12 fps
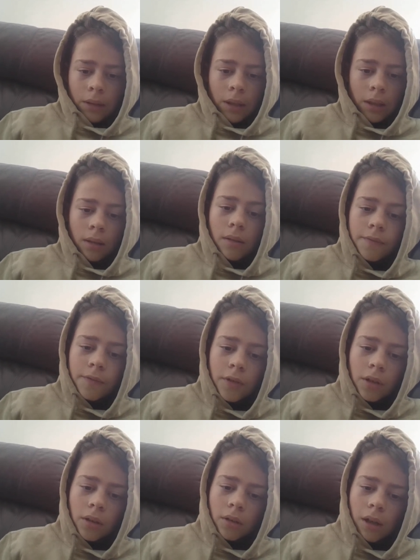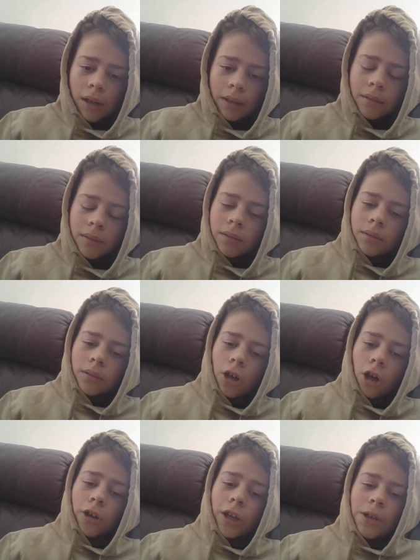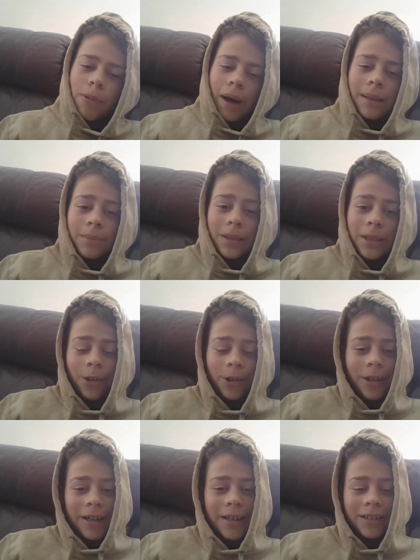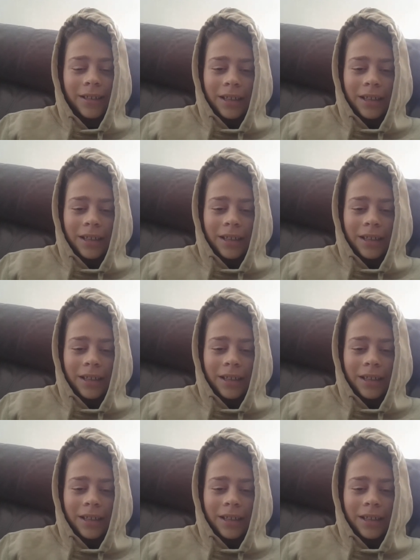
In the like Cody Weightman though, how